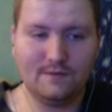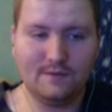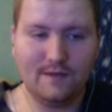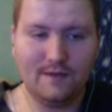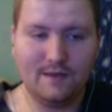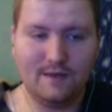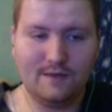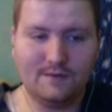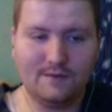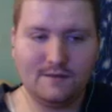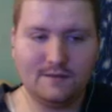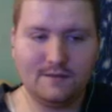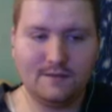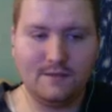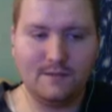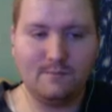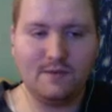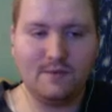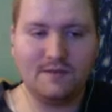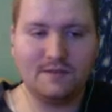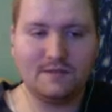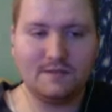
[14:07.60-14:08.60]
is the
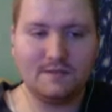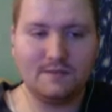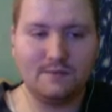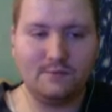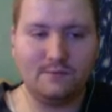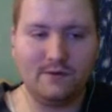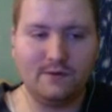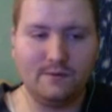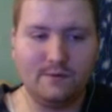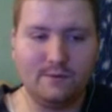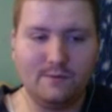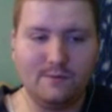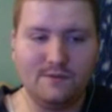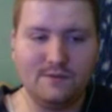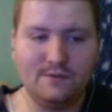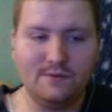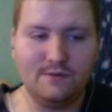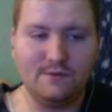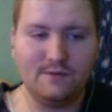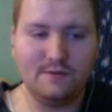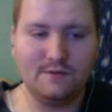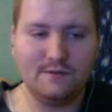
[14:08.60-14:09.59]
basics of what I'm going to be
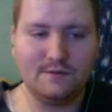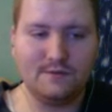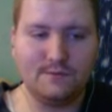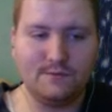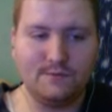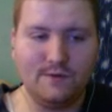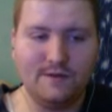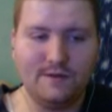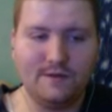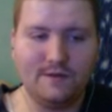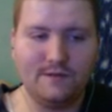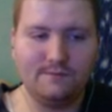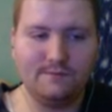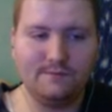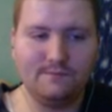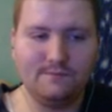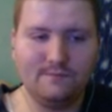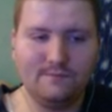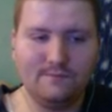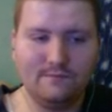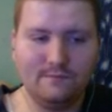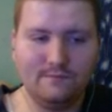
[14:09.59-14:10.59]
doing in this run. And
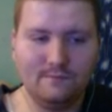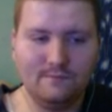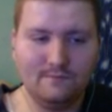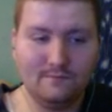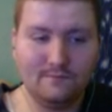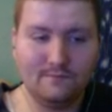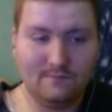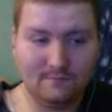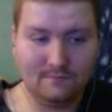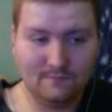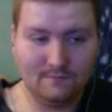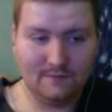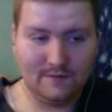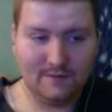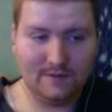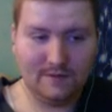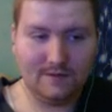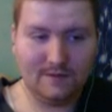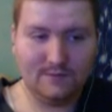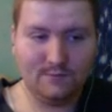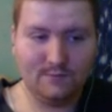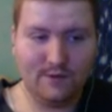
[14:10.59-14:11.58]
I
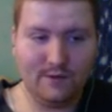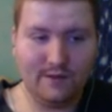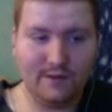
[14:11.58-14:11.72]
guess while I'm